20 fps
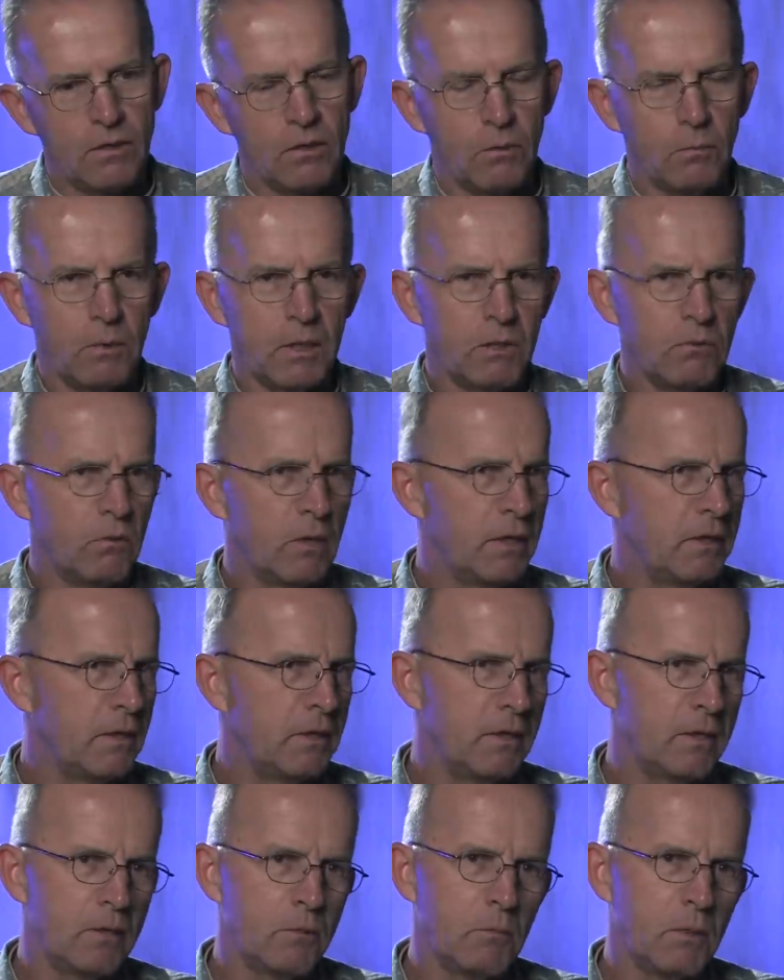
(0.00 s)
nobody
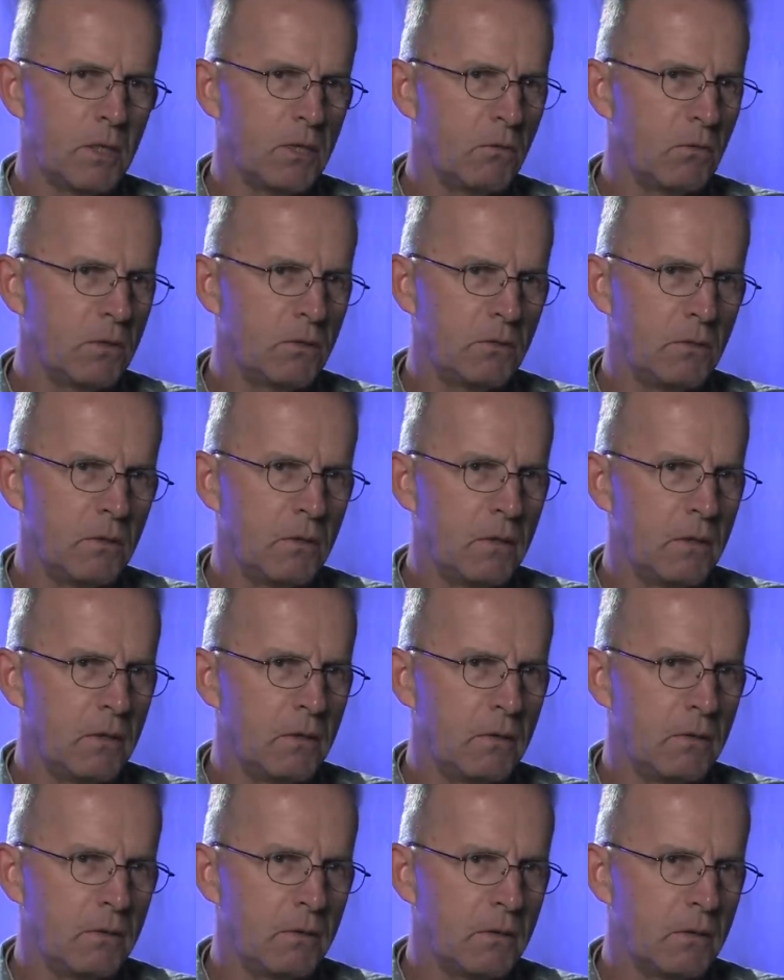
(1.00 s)
wanted to hear about what you did.